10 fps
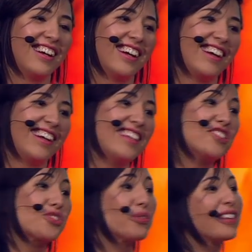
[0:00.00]
So
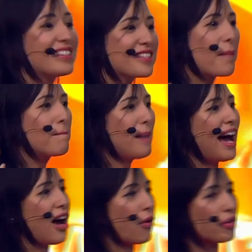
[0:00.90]
let's
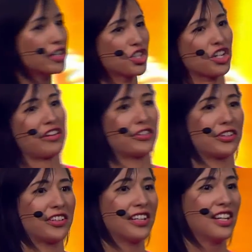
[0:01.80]
empower each other
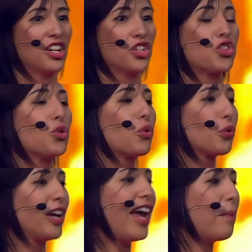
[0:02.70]
to
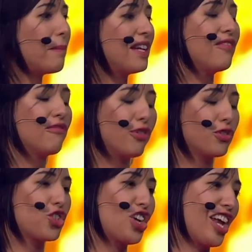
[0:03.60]
create meaningful
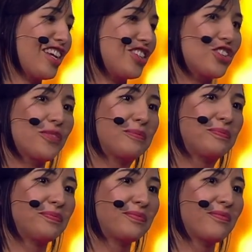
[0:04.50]
change.
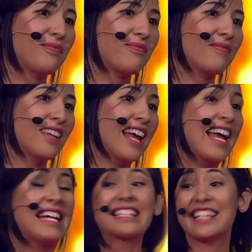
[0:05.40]

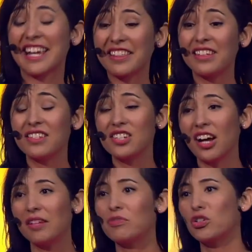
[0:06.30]
Take the time
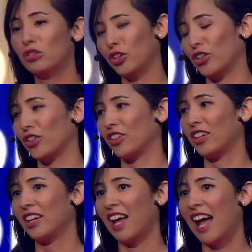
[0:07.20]
to learn
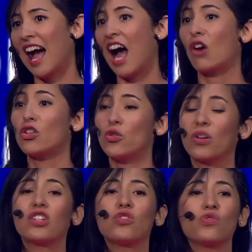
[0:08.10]
how you can
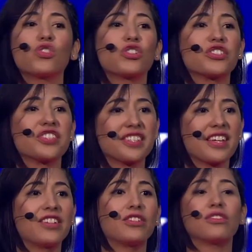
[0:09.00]
use your
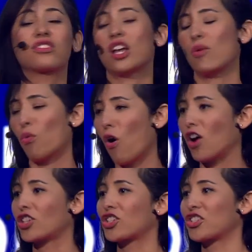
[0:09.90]
skills in WASH
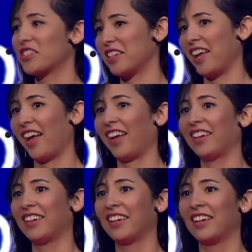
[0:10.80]
today.
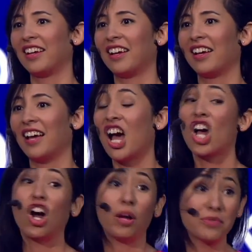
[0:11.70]
Come
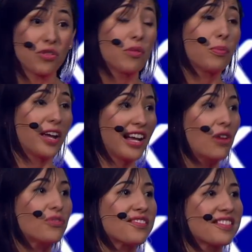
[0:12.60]
to the breakout
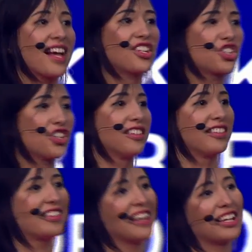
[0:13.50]
session
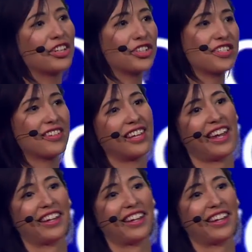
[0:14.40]
later today.